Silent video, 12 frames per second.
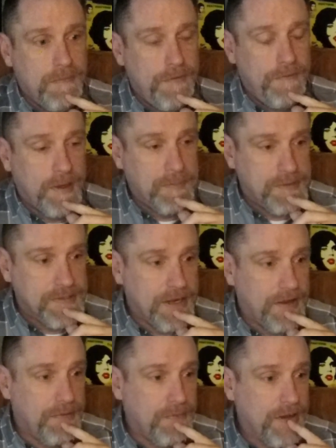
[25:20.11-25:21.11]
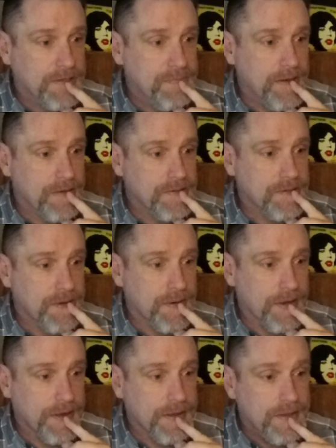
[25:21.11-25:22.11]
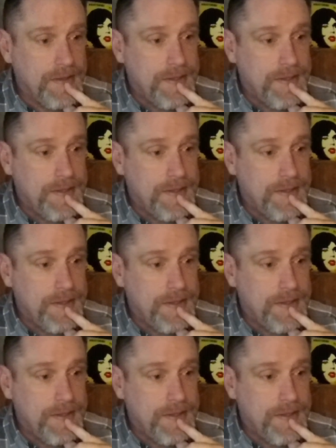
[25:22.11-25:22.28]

moved up to Southwest Minnesota,